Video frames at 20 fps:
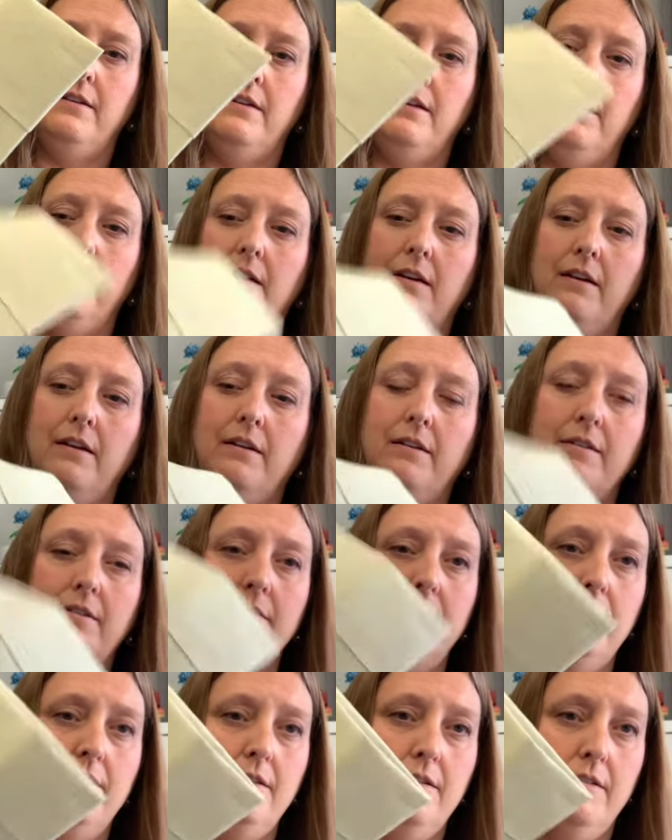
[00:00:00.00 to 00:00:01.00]

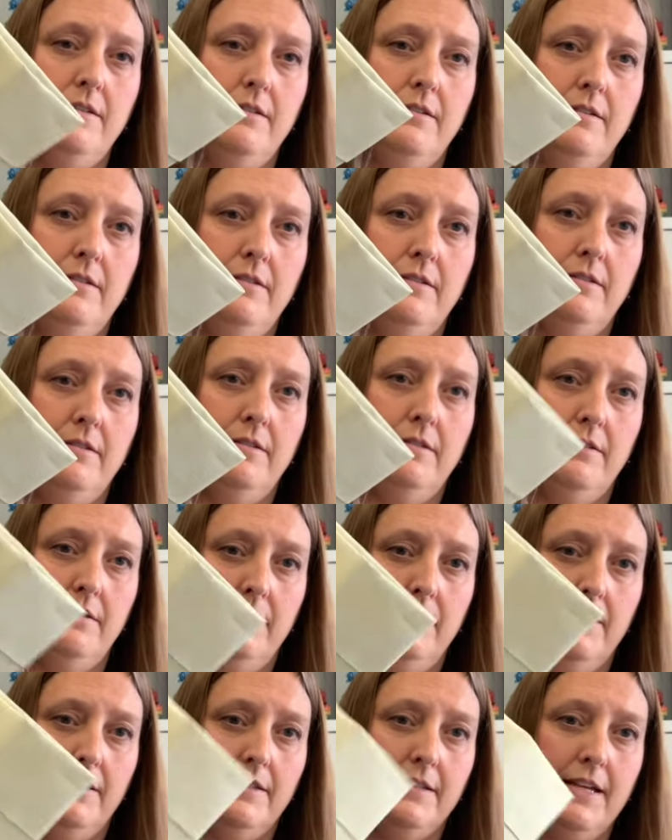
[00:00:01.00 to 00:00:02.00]
and it's
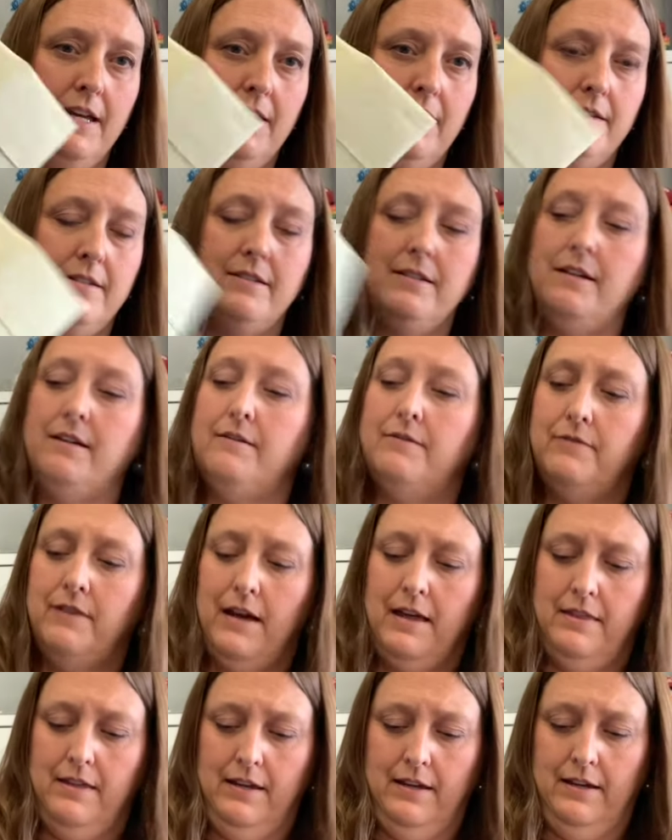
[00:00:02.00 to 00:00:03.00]
kind of stiff.
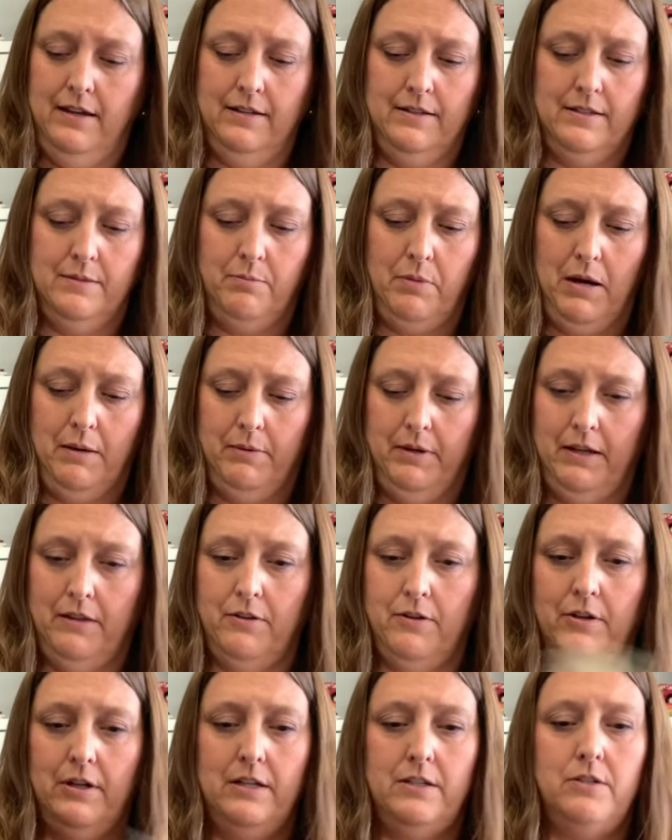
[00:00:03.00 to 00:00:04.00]
I think it's probably a
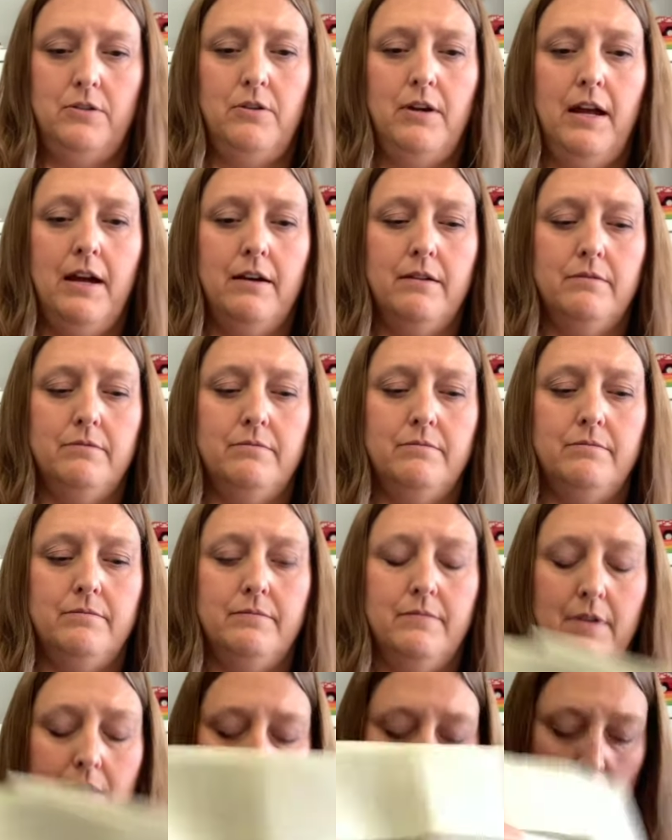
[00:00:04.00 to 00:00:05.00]
32 count.
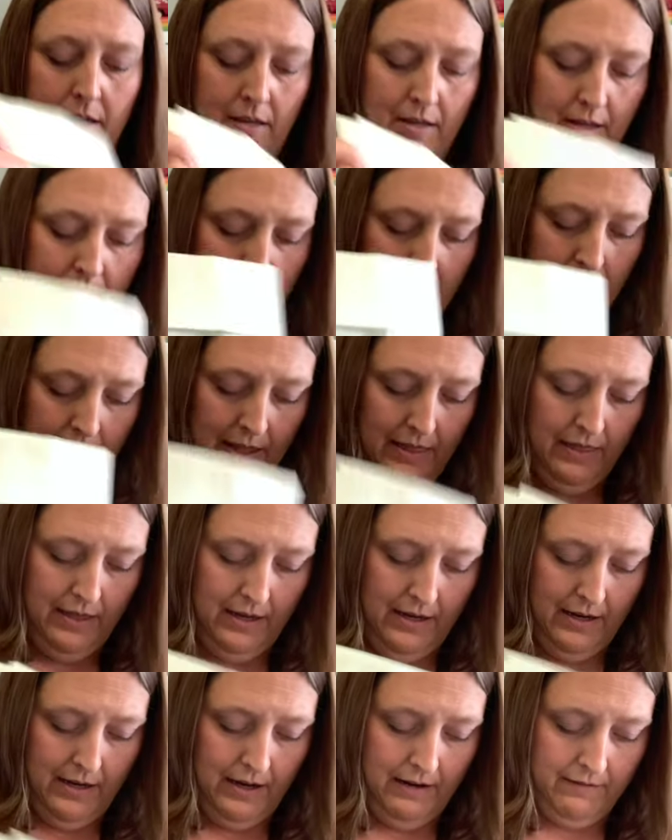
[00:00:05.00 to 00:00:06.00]
And
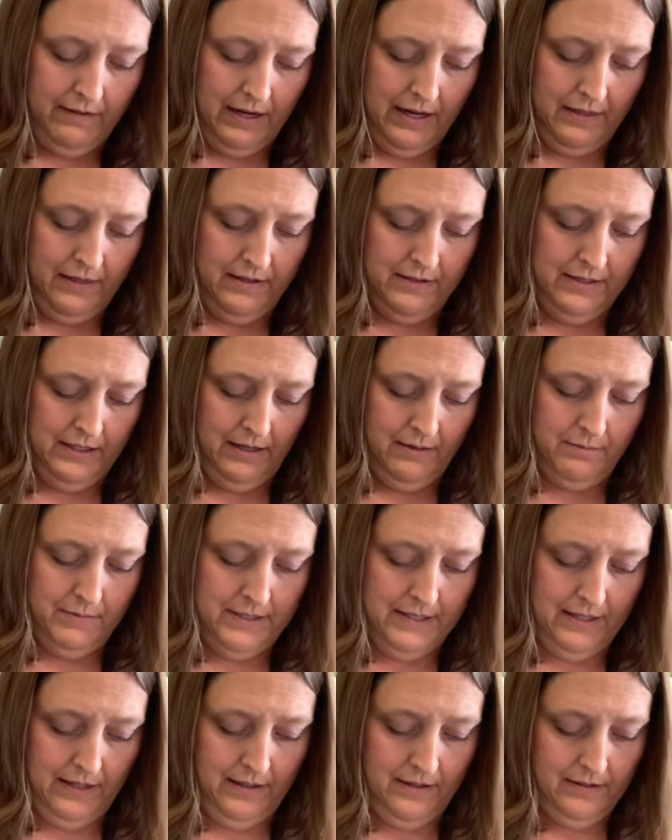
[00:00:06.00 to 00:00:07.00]
then I've got the
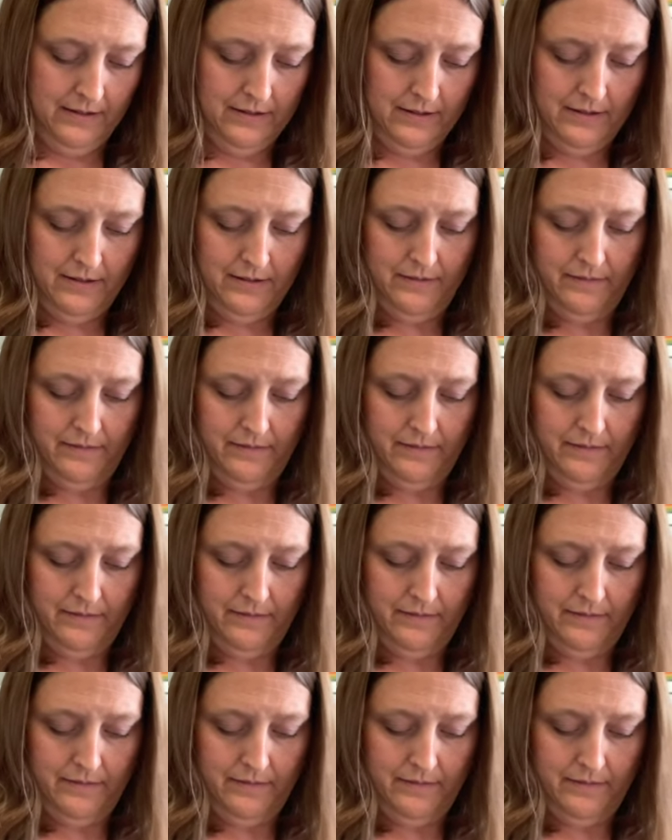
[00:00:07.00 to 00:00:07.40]
DMCs.